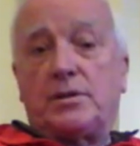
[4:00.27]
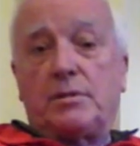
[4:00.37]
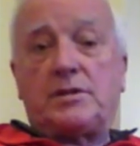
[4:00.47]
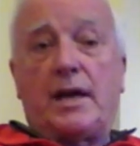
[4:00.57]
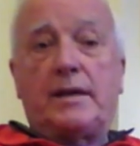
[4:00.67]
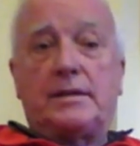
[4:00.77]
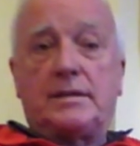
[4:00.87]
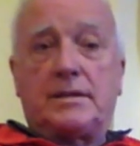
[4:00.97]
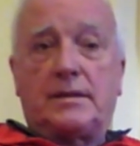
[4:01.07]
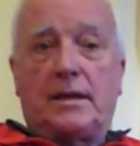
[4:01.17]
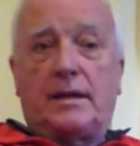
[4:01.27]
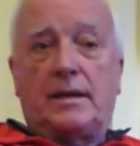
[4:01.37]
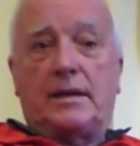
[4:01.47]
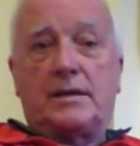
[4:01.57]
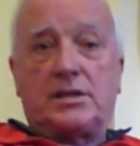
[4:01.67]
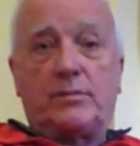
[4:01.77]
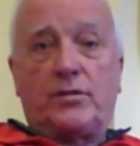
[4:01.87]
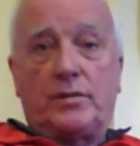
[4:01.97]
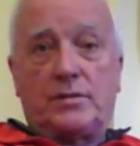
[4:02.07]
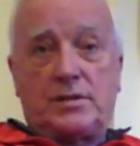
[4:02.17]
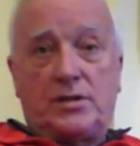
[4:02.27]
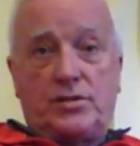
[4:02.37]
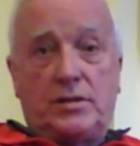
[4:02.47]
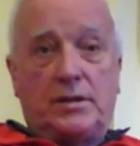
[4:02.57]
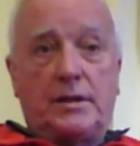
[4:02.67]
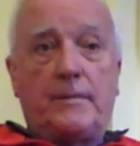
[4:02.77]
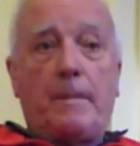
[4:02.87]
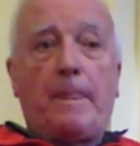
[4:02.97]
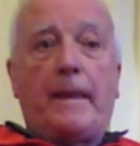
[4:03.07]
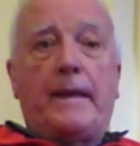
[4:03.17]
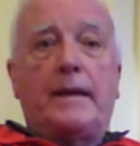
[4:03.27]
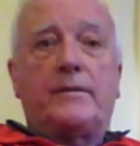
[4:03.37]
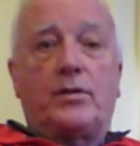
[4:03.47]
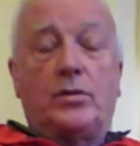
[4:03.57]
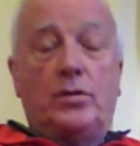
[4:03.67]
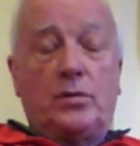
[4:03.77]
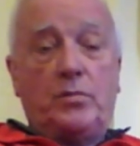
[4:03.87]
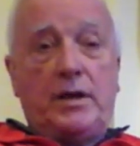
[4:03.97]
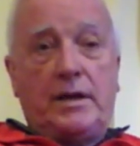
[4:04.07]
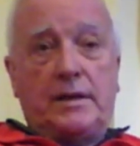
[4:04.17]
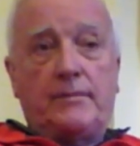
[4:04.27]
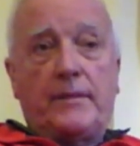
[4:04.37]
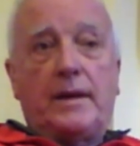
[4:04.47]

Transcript: to attend some of those each year for a whole week.